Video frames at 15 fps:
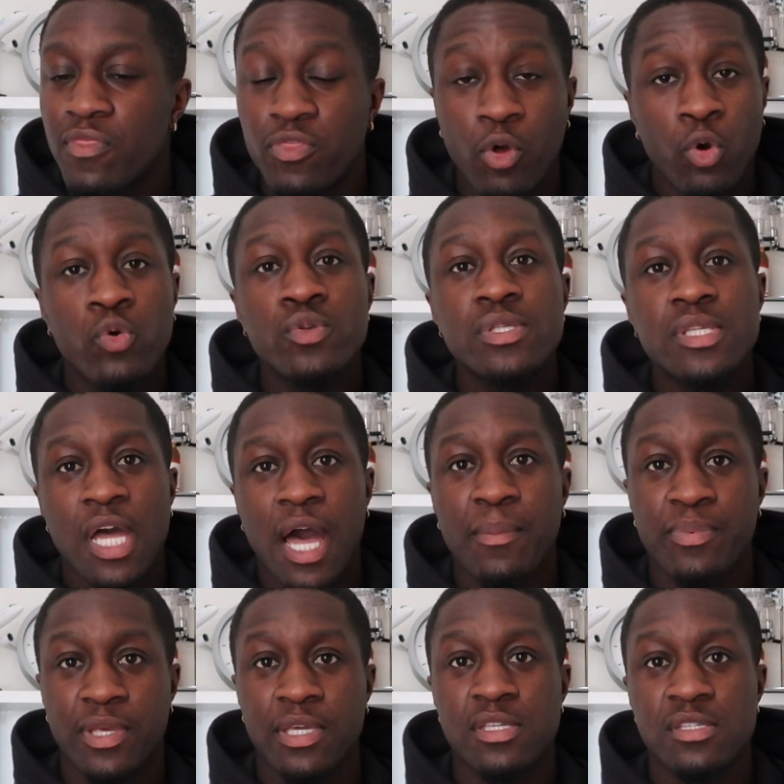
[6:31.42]
those
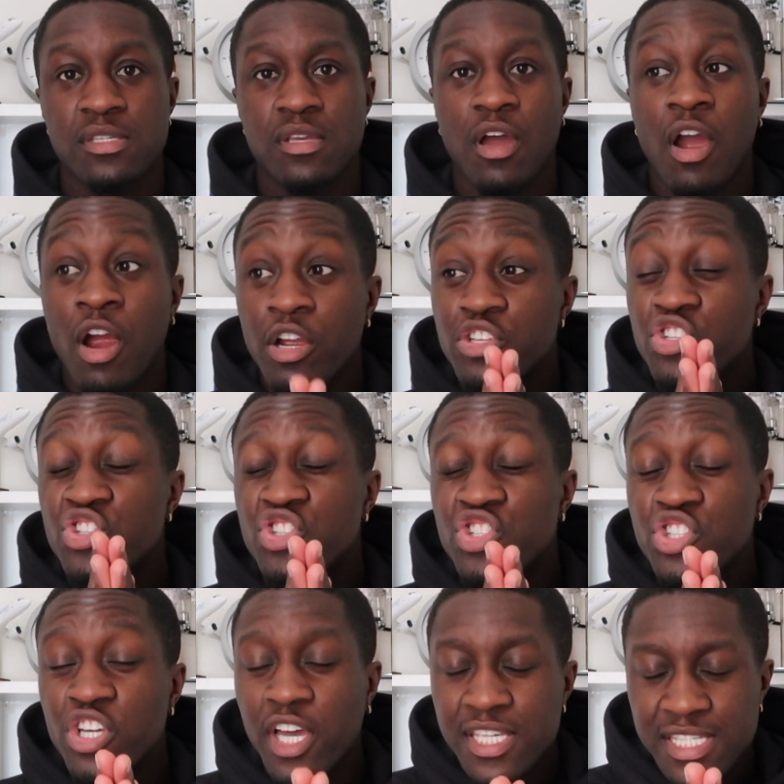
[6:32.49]
topics are
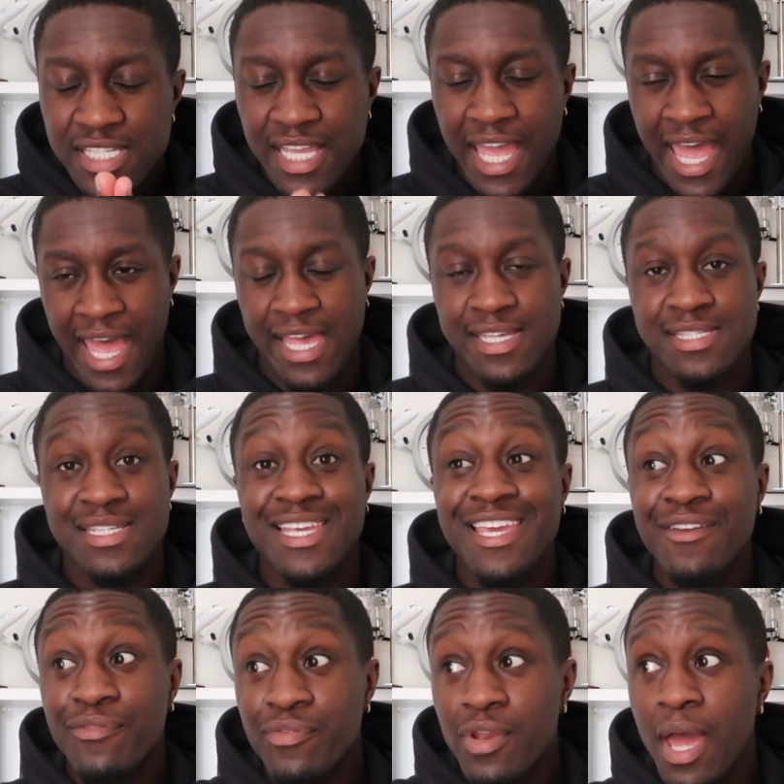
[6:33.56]
just as,
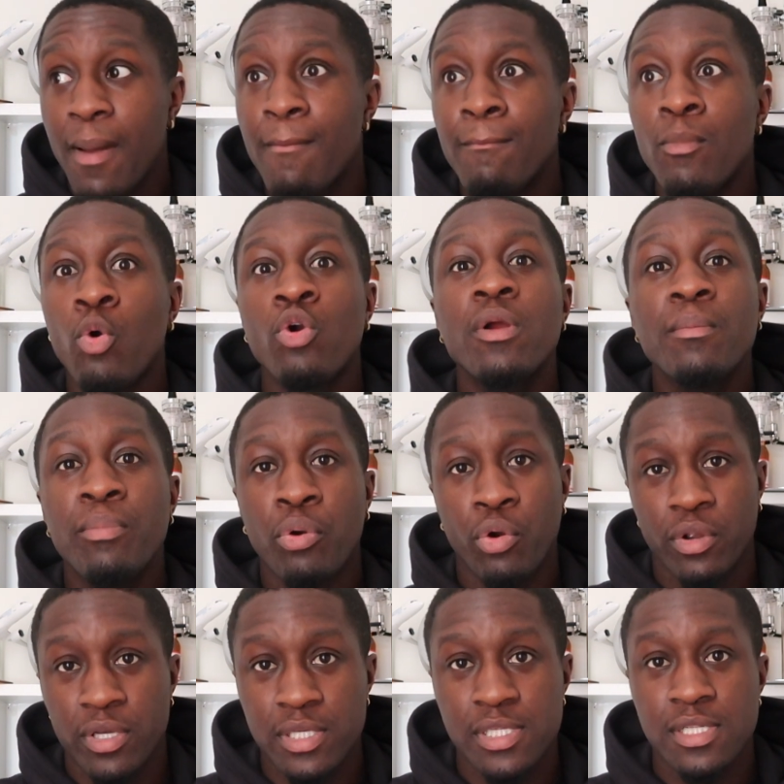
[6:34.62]
if not more
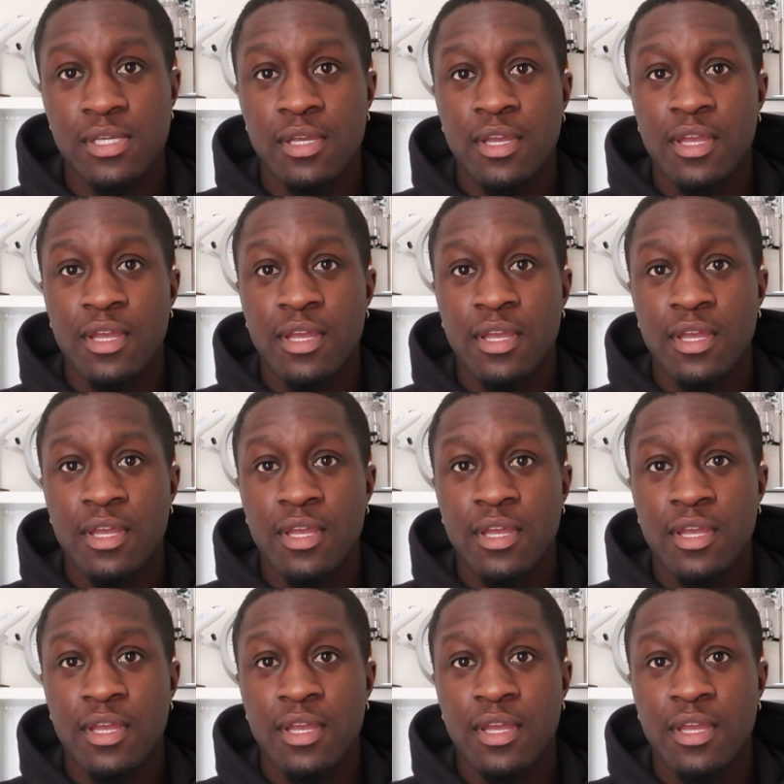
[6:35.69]
important